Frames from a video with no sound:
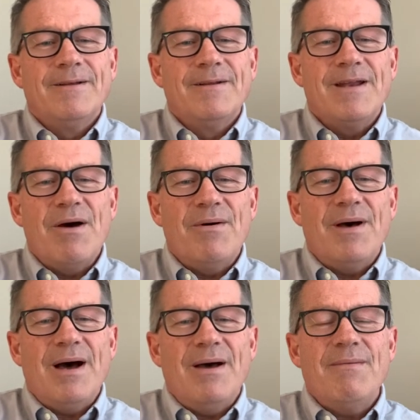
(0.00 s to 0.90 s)

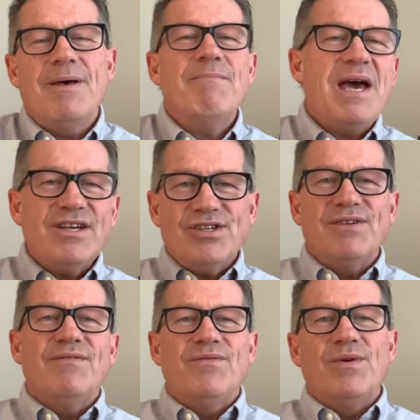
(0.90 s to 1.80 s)
Now,
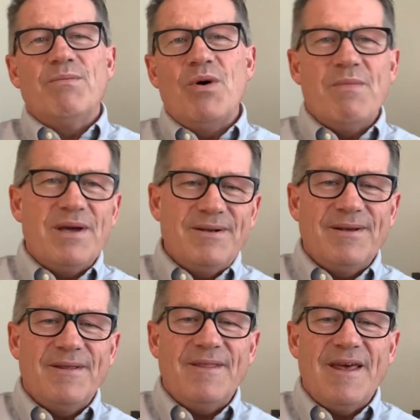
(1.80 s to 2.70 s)
imagine for a moment
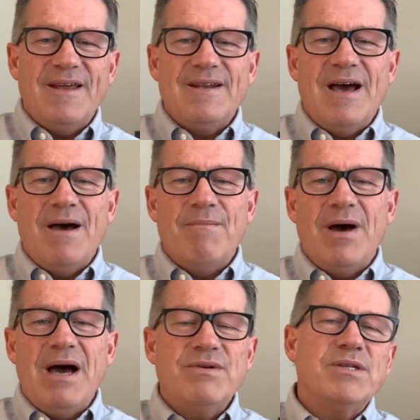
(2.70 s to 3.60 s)
that
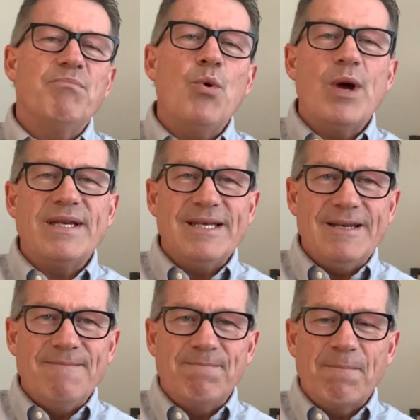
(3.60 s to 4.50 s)
I was appointed